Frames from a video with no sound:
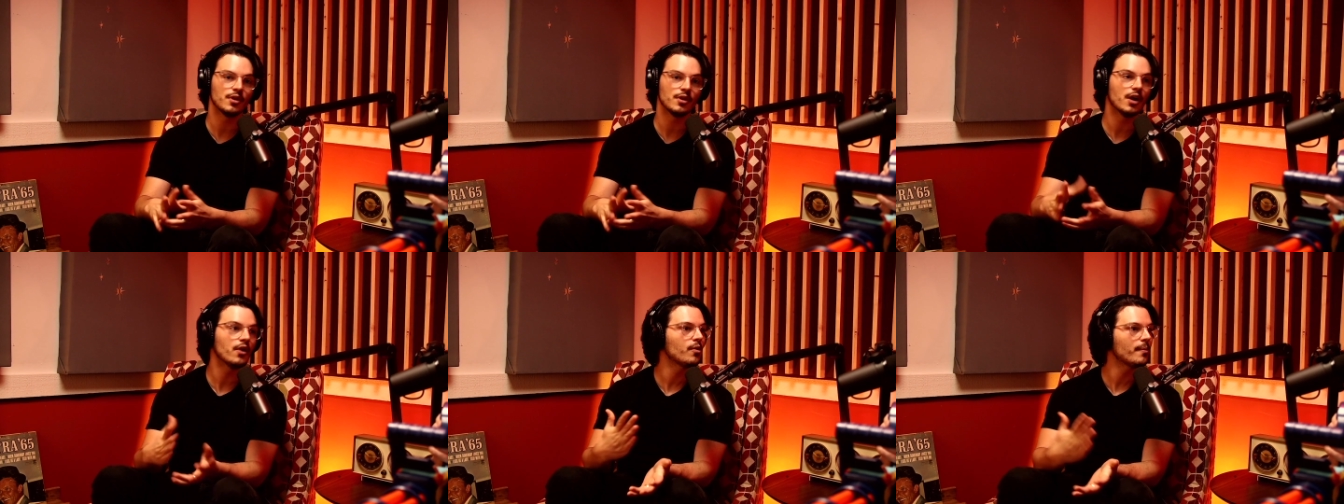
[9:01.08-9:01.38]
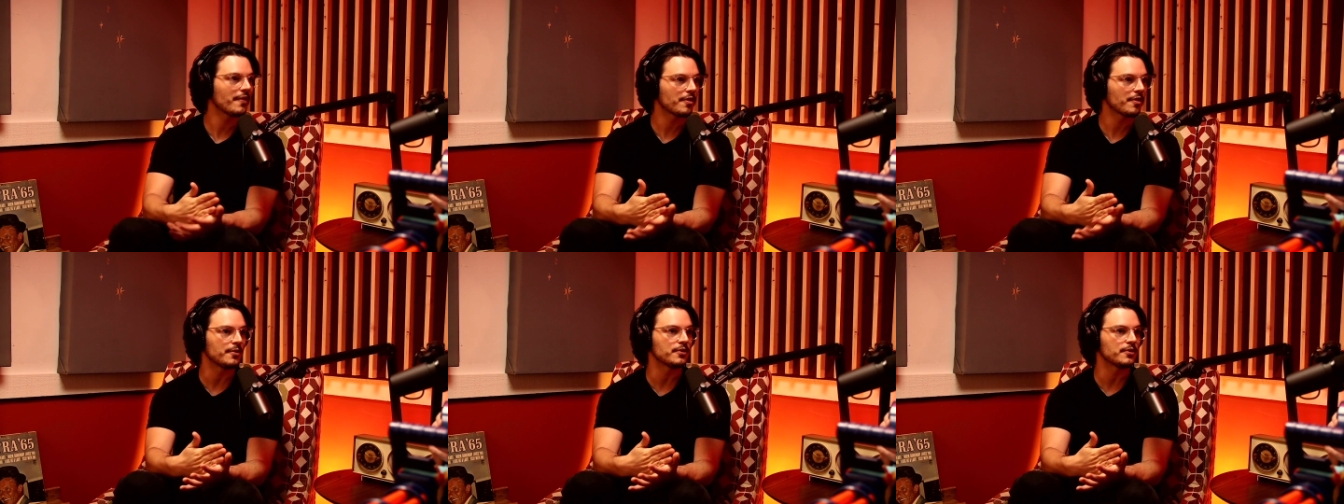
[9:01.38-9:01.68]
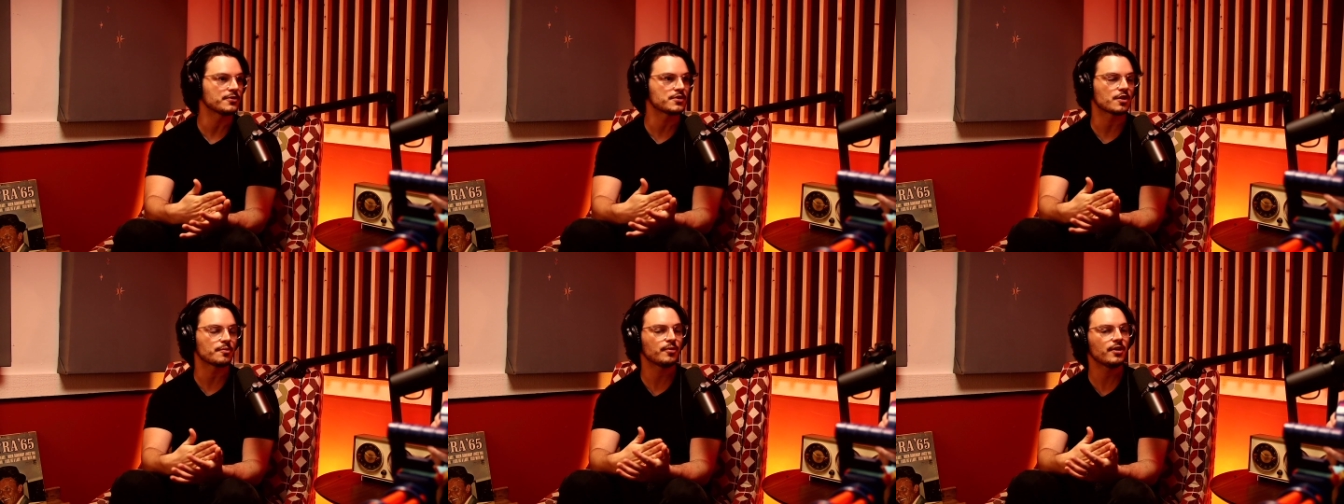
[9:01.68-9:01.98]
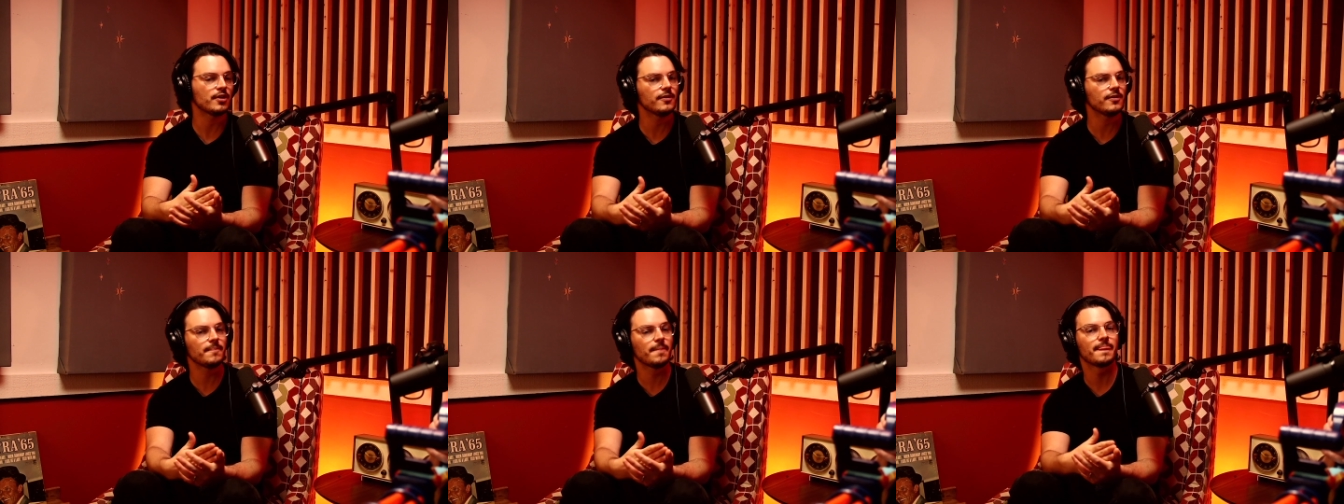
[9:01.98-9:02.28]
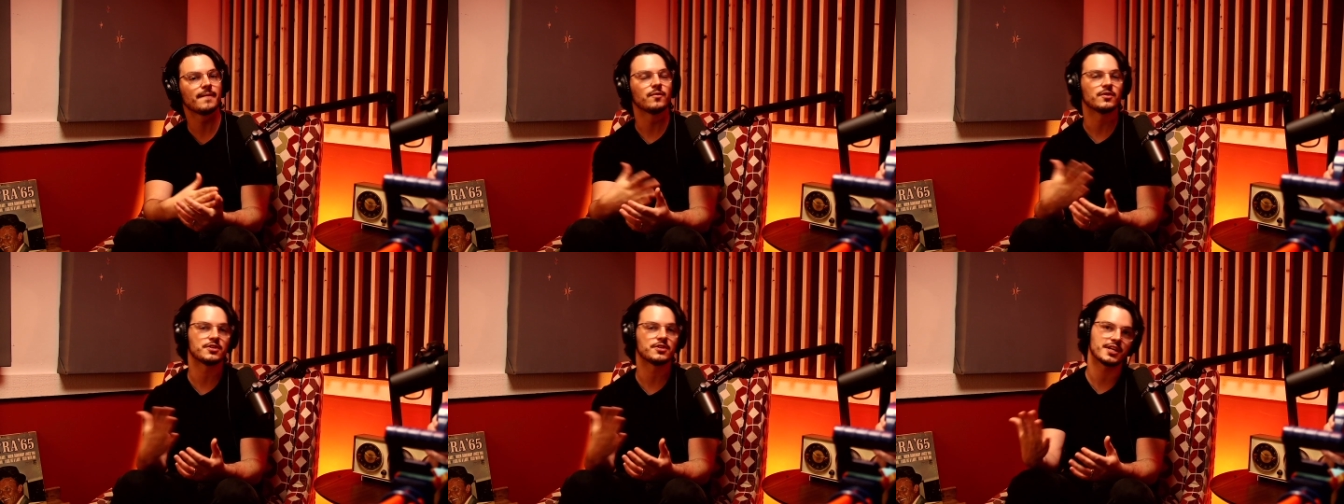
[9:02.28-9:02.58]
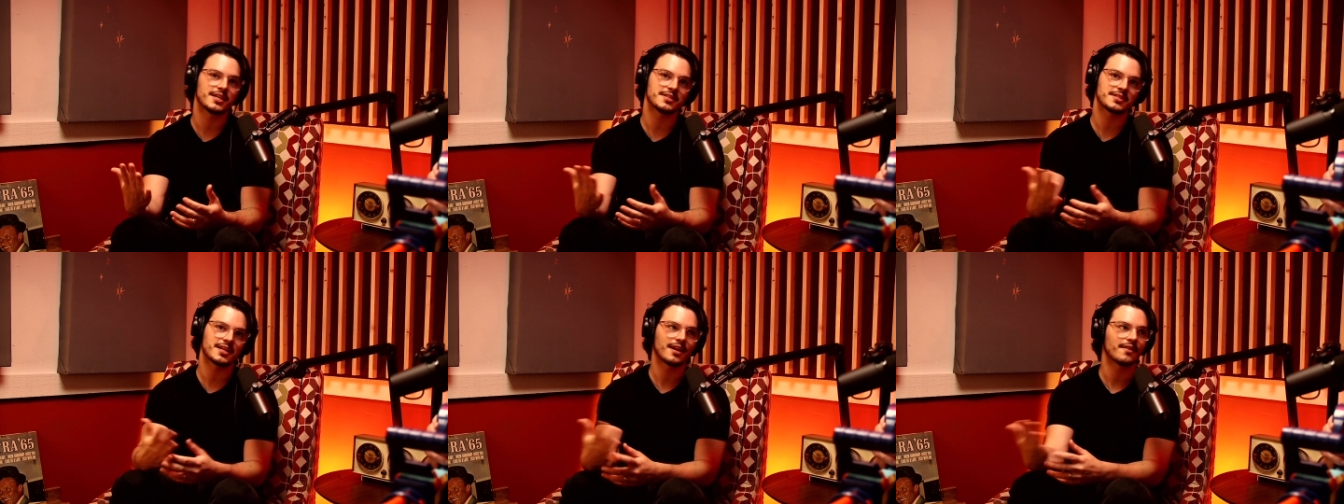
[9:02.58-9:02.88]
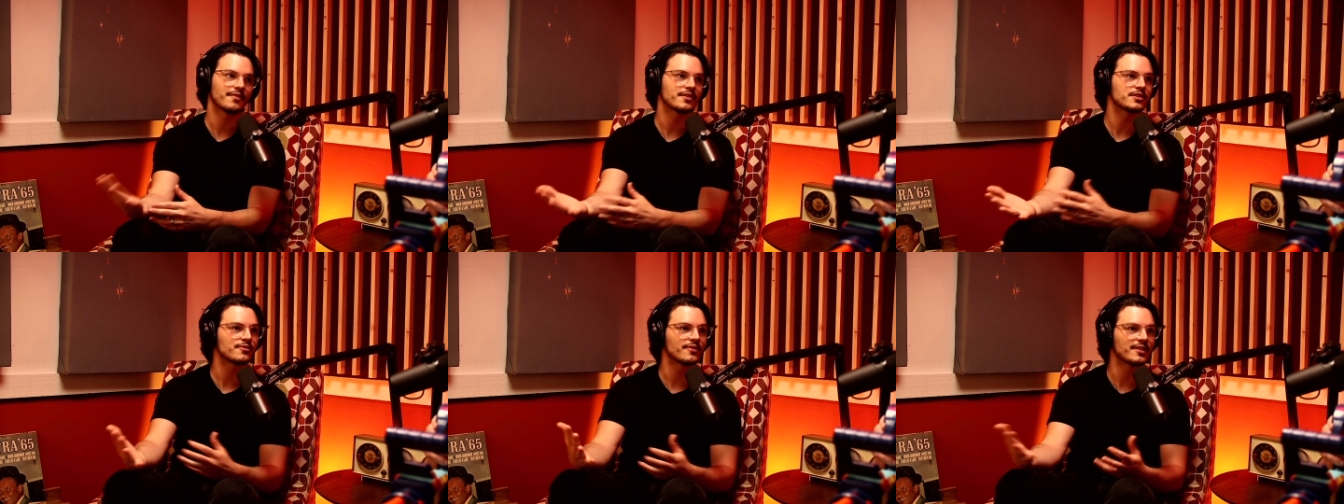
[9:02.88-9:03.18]
you know about the Pulsar Pro, which has kind
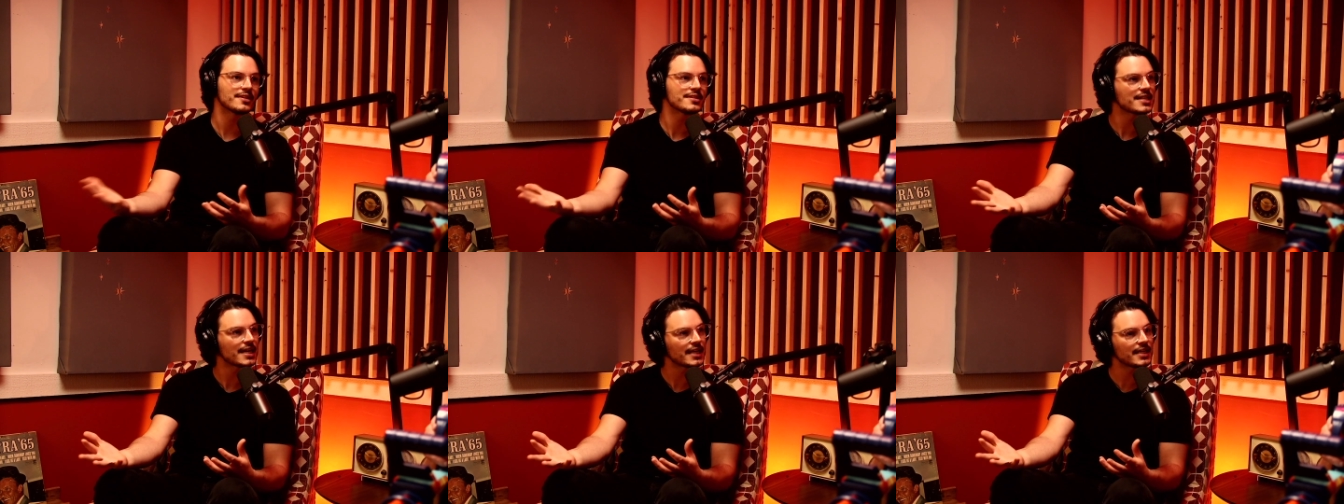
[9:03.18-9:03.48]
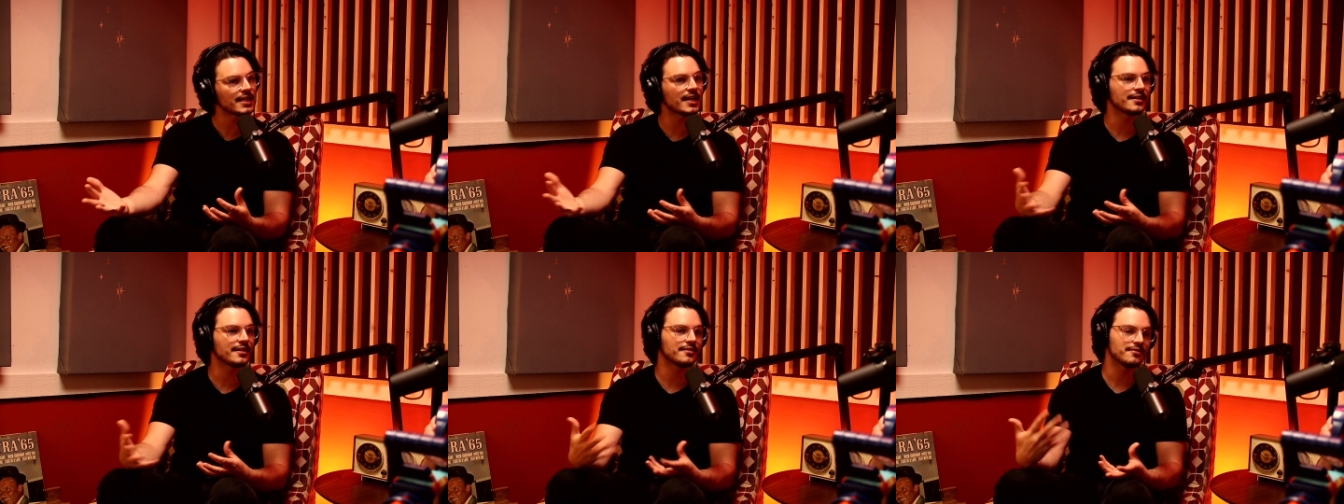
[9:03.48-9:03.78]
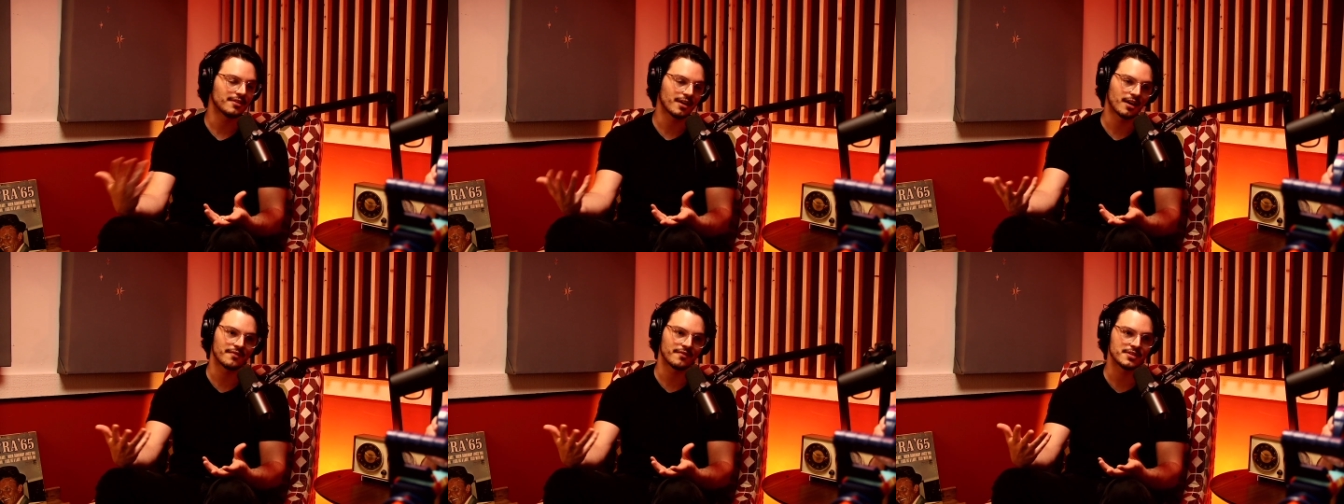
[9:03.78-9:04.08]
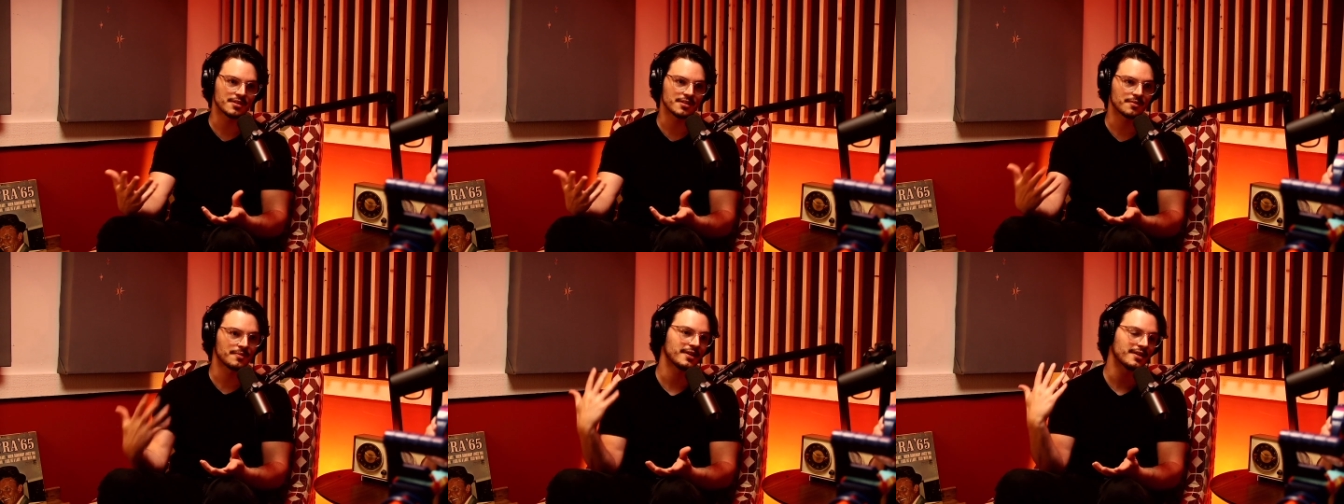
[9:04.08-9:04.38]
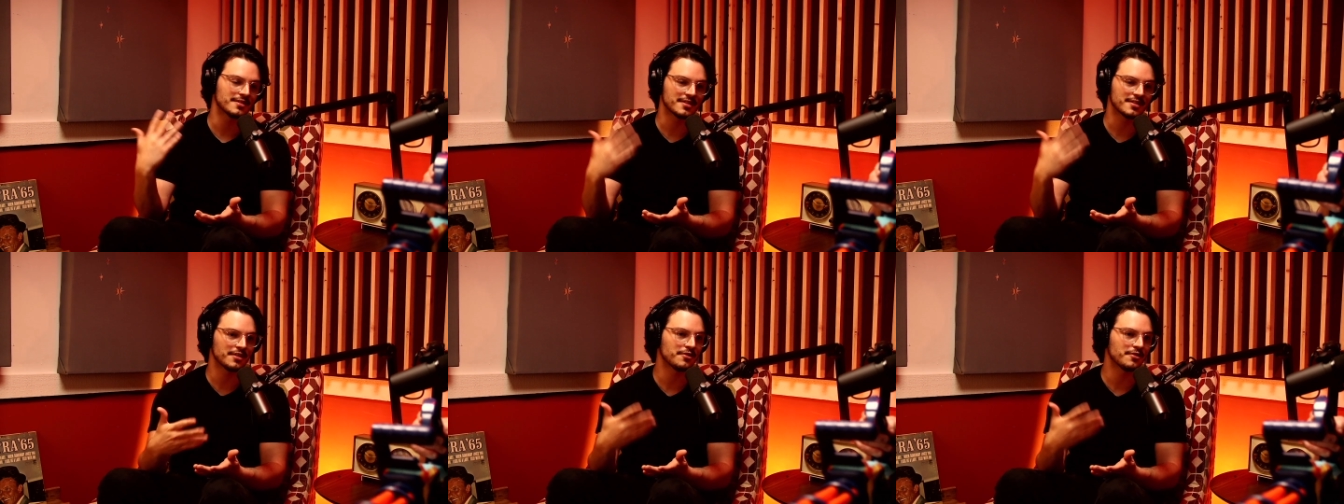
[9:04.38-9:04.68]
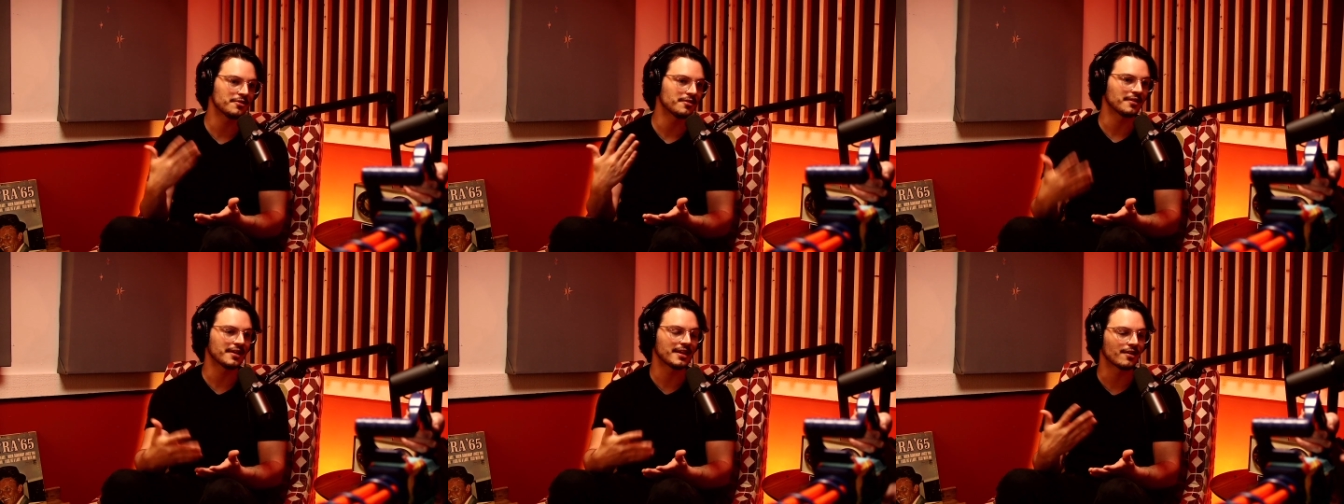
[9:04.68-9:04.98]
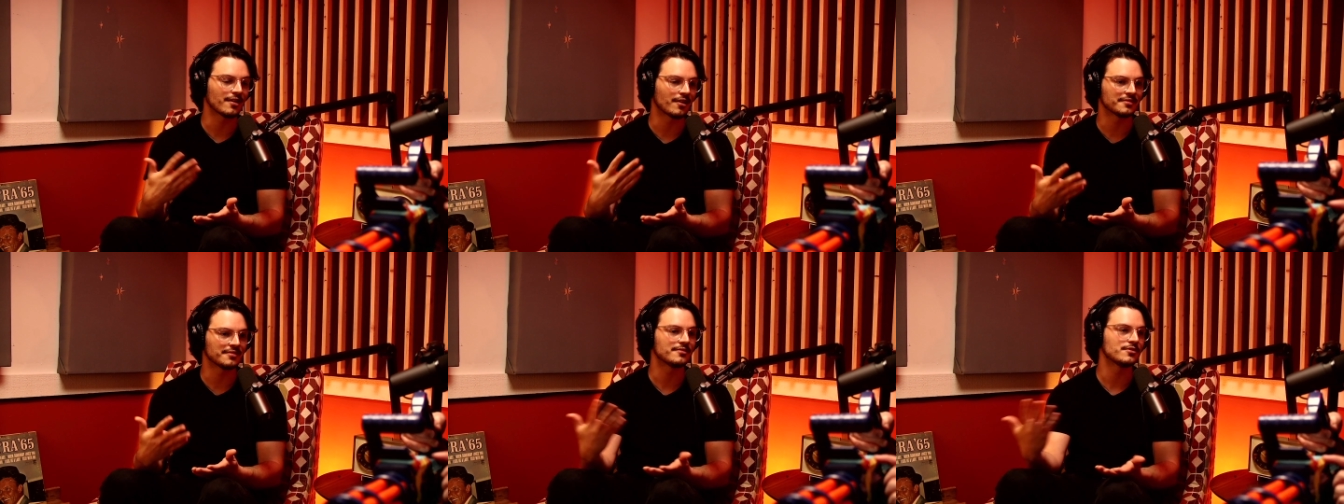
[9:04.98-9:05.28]
of this fun tie-dye, obviously we continue to lean
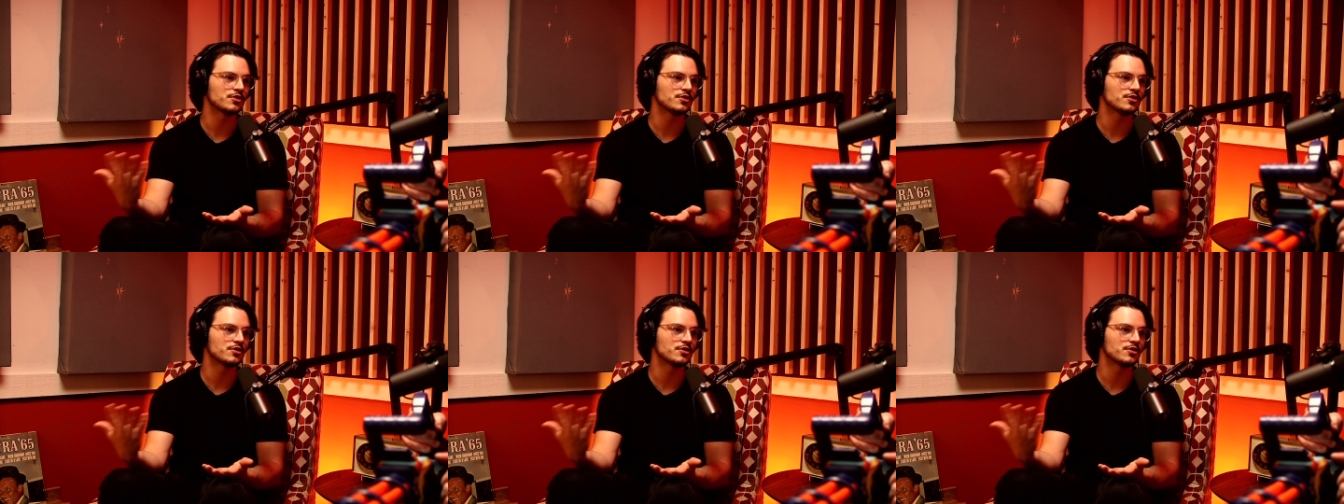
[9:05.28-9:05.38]
on